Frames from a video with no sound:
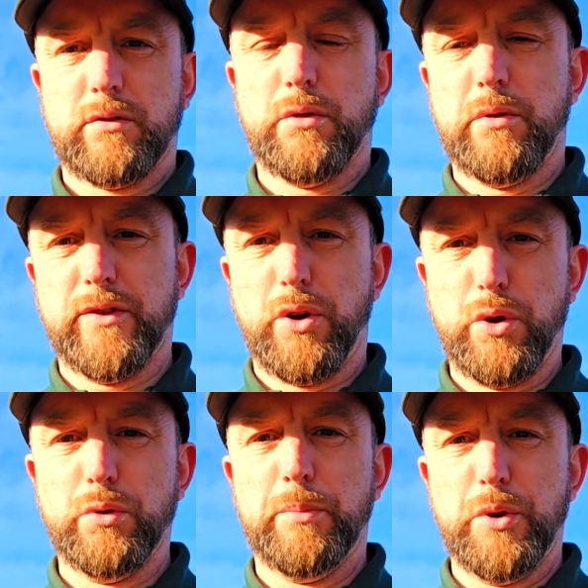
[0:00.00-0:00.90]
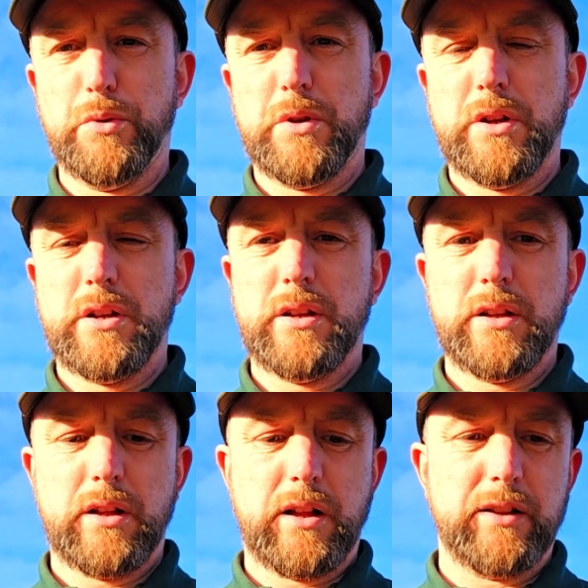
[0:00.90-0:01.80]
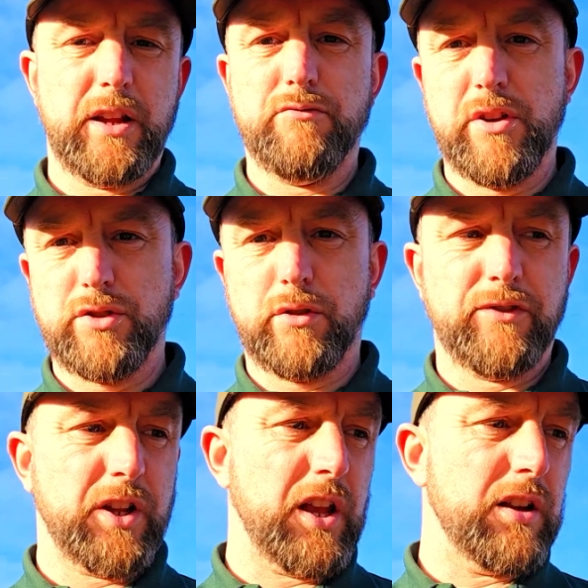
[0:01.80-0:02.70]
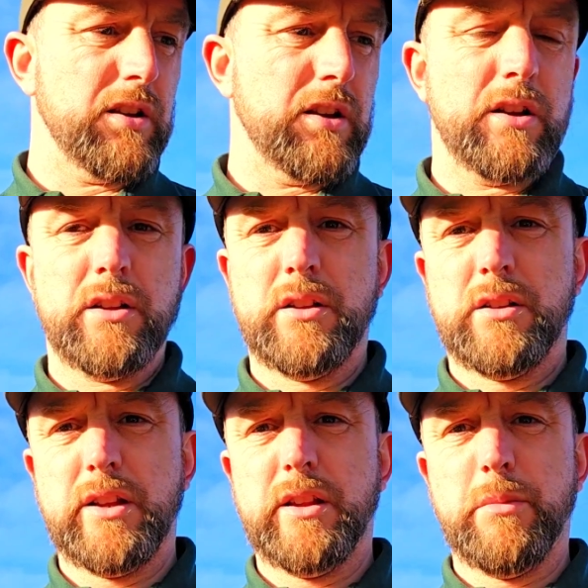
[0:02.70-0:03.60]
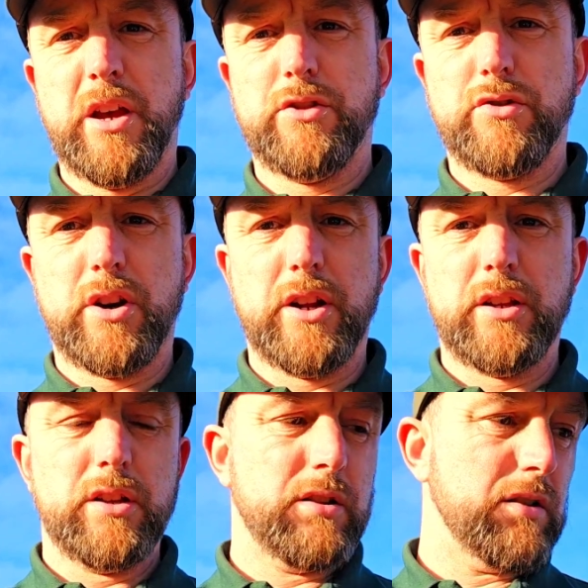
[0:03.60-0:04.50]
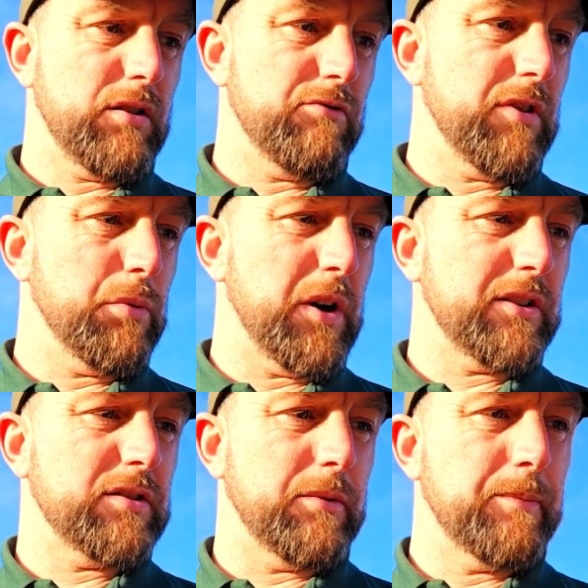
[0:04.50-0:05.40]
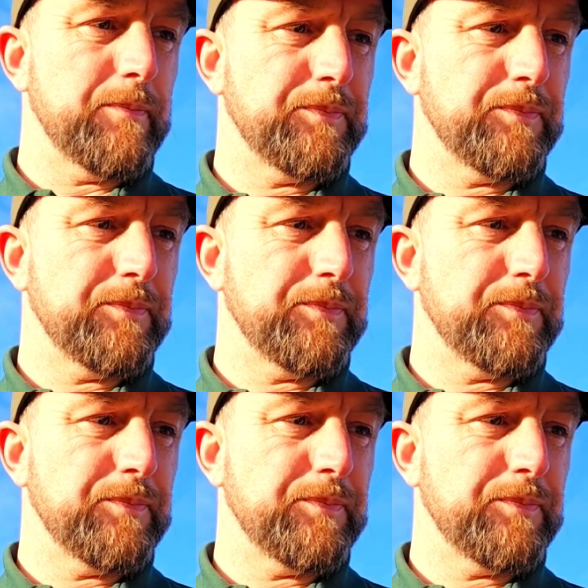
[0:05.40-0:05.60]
go over the whole boot, and then rinse off again, let them air dry and re-wax them.